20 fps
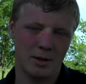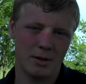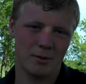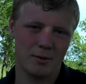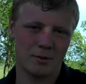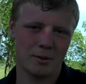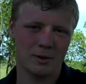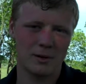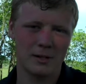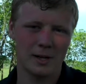I
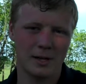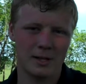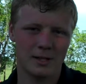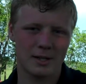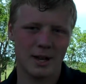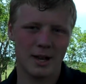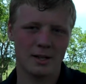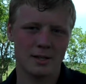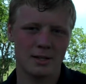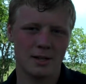played with really
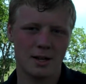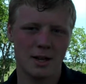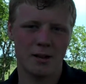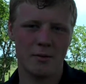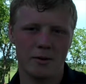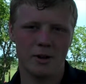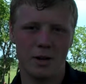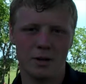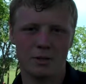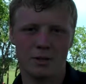nice guys
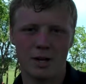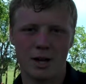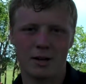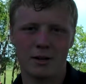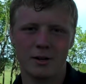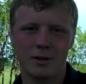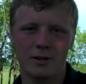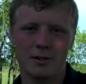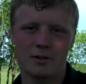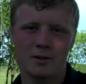today. We all
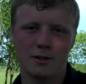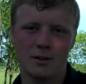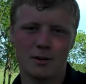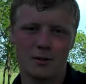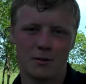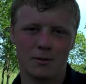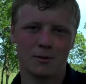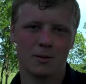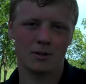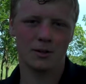shot good,
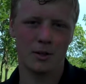so